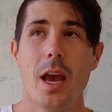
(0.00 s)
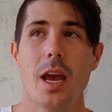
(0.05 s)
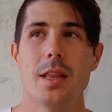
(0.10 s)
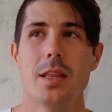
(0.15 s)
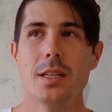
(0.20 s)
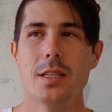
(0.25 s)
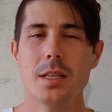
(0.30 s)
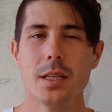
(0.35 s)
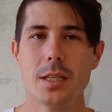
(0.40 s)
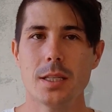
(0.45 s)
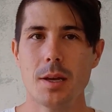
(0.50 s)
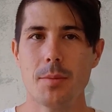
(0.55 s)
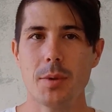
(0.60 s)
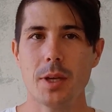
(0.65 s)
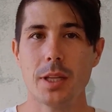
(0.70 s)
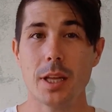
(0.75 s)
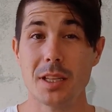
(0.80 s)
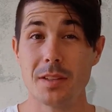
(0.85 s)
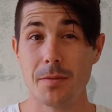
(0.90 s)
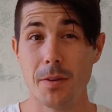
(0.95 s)
And this is
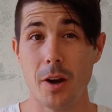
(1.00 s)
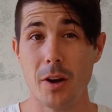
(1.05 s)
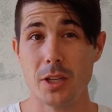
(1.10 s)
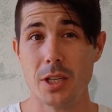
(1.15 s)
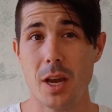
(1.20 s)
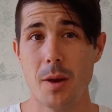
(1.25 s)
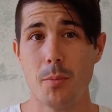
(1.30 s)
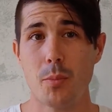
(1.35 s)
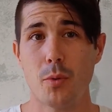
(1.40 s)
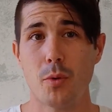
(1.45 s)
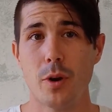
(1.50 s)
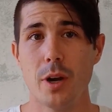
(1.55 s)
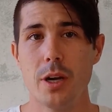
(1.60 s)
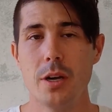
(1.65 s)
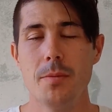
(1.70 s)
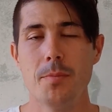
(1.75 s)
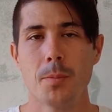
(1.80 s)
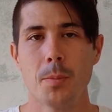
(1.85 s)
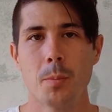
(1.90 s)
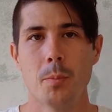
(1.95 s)
something that's very
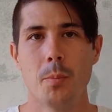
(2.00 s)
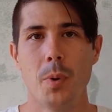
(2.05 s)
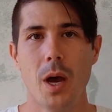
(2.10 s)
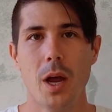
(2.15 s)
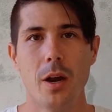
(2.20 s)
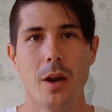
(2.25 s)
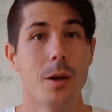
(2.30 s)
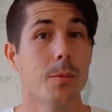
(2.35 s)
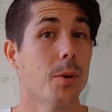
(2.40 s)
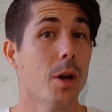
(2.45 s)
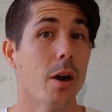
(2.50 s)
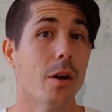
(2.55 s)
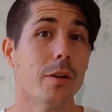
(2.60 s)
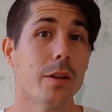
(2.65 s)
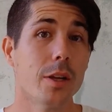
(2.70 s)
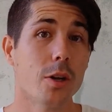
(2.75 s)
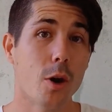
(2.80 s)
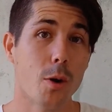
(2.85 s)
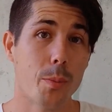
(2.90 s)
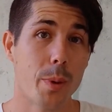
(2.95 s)
temporary, but I'm
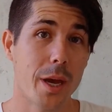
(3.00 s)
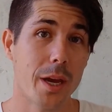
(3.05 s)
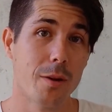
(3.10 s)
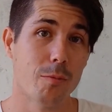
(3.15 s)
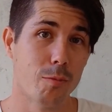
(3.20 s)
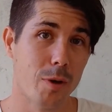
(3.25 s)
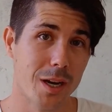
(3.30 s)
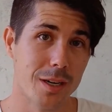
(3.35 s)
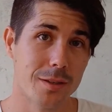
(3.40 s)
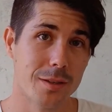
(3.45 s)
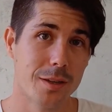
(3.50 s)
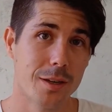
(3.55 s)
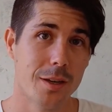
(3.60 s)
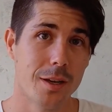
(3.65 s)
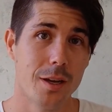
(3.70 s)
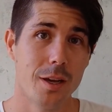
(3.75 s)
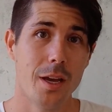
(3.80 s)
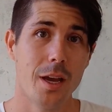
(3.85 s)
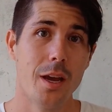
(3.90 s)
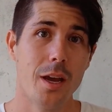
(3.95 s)
currently not paying rent.
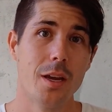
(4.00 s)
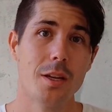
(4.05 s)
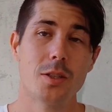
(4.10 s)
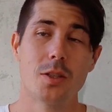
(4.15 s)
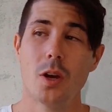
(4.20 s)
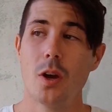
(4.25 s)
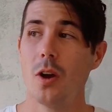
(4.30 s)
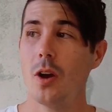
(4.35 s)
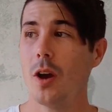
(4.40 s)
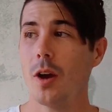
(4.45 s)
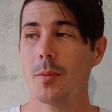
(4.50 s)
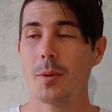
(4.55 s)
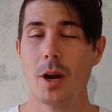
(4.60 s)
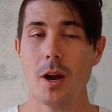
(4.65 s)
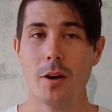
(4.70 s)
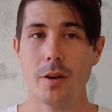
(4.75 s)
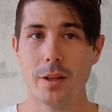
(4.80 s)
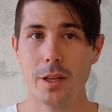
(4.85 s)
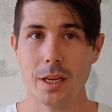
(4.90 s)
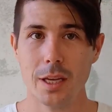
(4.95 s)
And so I'm
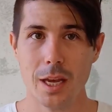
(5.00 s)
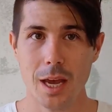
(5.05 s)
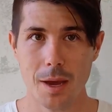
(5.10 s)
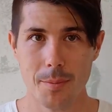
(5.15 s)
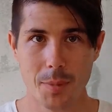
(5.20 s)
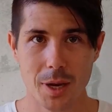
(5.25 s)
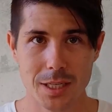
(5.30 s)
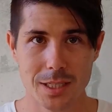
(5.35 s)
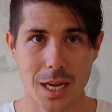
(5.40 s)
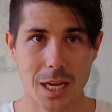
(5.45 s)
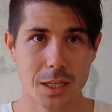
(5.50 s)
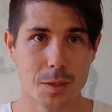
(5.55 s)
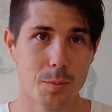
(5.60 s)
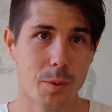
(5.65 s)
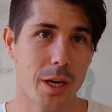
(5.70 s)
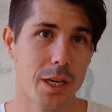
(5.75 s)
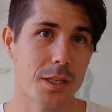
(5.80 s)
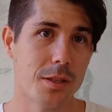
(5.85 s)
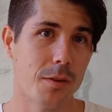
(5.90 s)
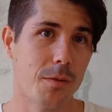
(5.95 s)
currently at my dad's
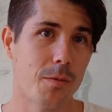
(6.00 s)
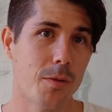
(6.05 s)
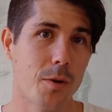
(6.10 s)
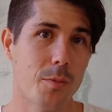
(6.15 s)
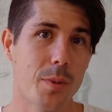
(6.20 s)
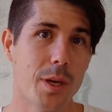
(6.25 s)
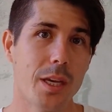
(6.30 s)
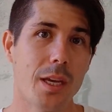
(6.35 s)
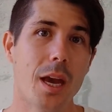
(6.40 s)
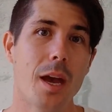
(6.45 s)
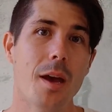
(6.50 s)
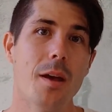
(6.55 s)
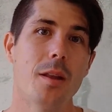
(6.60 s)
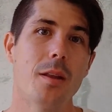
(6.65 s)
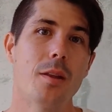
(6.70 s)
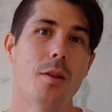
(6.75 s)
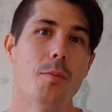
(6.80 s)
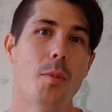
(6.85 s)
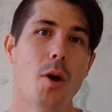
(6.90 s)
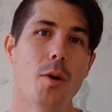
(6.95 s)
place filming
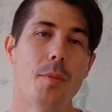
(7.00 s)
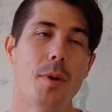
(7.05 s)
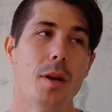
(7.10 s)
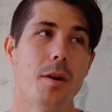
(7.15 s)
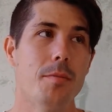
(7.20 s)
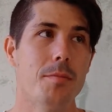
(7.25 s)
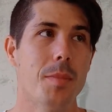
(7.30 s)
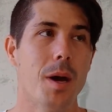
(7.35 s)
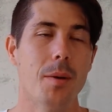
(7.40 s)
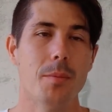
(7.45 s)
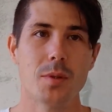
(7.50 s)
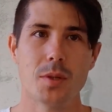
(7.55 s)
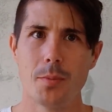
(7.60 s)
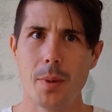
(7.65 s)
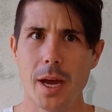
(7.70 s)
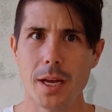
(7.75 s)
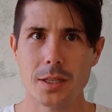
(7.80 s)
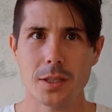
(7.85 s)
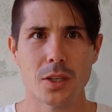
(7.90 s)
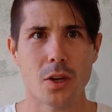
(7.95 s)
at the moment. Mum's
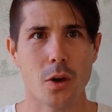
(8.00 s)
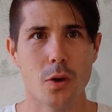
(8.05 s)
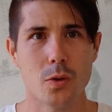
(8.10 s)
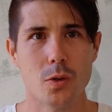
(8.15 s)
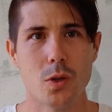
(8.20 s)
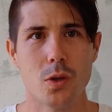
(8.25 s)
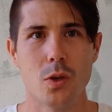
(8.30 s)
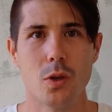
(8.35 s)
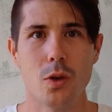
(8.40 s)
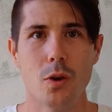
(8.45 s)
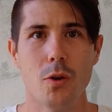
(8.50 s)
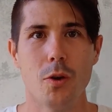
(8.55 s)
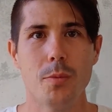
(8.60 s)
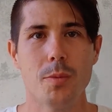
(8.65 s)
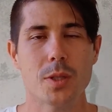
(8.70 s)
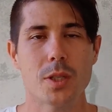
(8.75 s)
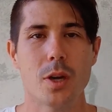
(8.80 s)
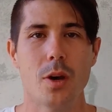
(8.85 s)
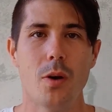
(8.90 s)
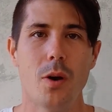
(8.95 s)
about to go to
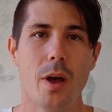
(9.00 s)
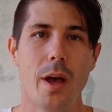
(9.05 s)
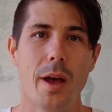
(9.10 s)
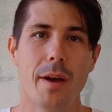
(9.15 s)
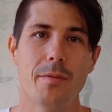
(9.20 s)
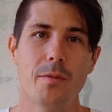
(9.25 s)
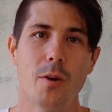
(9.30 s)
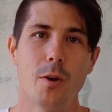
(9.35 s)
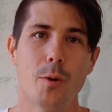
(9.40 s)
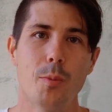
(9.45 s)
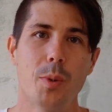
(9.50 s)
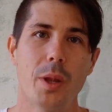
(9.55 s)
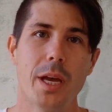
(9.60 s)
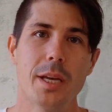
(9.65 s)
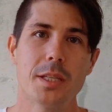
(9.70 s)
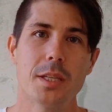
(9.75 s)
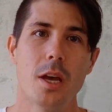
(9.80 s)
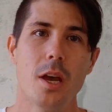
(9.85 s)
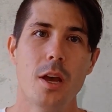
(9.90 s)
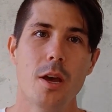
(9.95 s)
Europe, so I'll have her
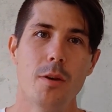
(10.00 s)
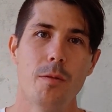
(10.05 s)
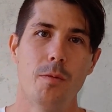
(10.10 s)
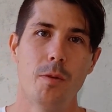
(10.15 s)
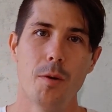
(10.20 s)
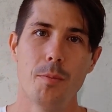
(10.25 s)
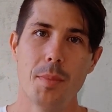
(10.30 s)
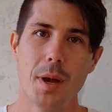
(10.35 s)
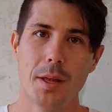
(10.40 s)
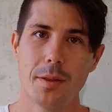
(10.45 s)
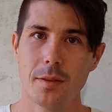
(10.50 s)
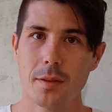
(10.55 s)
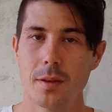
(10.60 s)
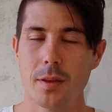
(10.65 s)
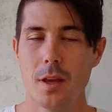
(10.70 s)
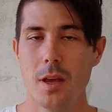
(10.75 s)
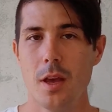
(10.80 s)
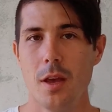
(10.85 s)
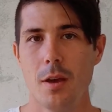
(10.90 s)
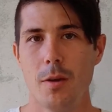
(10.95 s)
place for a month